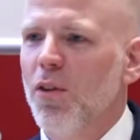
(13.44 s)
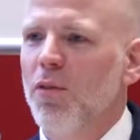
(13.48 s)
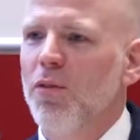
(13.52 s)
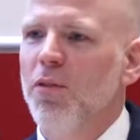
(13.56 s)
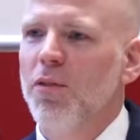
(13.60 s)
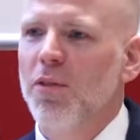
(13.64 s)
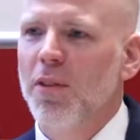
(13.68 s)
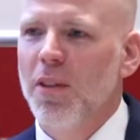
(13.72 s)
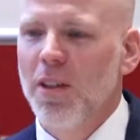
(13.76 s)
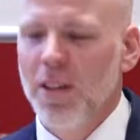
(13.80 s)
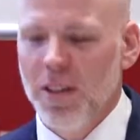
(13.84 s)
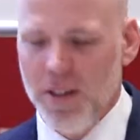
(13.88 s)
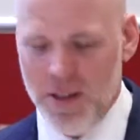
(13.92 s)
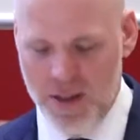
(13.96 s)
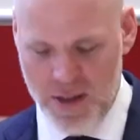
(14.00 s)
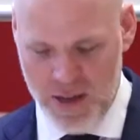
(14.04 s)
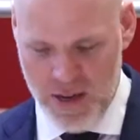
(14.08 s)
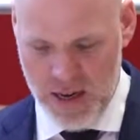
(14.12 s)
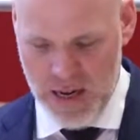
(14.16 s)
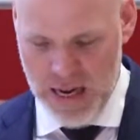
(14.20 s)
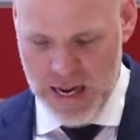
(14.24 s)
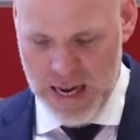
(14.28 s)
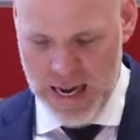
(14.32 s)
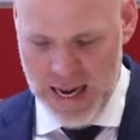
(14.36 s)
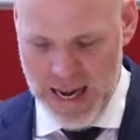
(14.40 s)
of
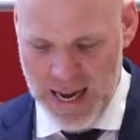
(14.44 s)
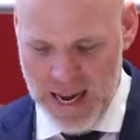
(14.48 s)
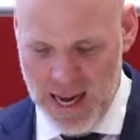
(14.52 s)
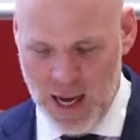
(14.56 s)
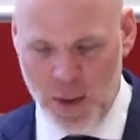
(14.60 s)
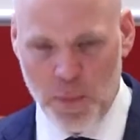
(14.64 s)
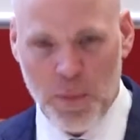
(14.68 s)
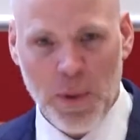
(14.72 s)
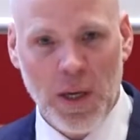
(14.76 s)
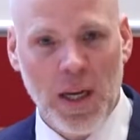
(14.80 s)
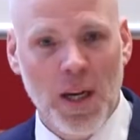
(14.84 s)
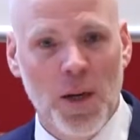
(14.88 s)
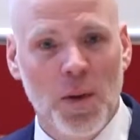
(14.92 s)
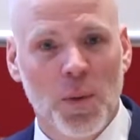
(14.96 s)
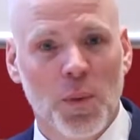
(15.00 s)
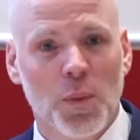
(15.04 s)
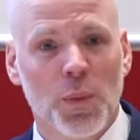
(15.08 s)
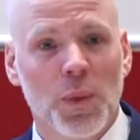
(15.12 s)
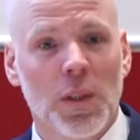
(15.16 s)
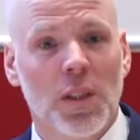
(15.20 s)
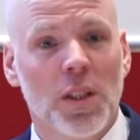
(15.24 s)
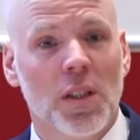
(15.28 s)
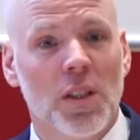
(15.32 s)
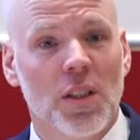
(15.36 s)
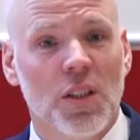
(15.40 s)
helping out
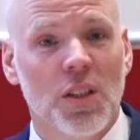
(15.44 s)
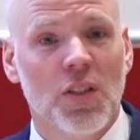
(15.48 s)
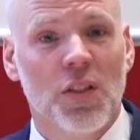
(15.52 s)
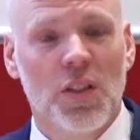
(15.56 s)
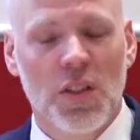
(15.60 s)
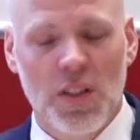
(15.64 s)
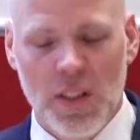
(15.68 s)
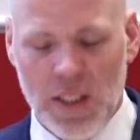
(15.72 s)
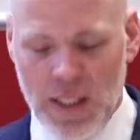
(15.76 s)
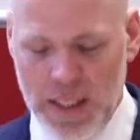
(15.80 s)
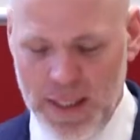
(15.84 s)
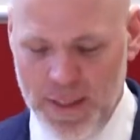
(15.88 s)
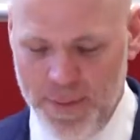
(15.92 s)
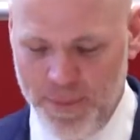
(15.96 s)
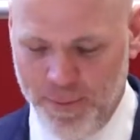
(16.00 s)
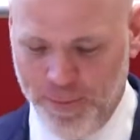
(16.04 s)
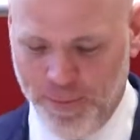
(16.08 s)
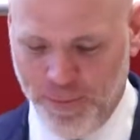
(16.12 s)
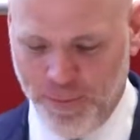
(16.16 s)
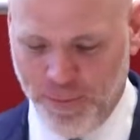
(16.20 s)
with the GCC.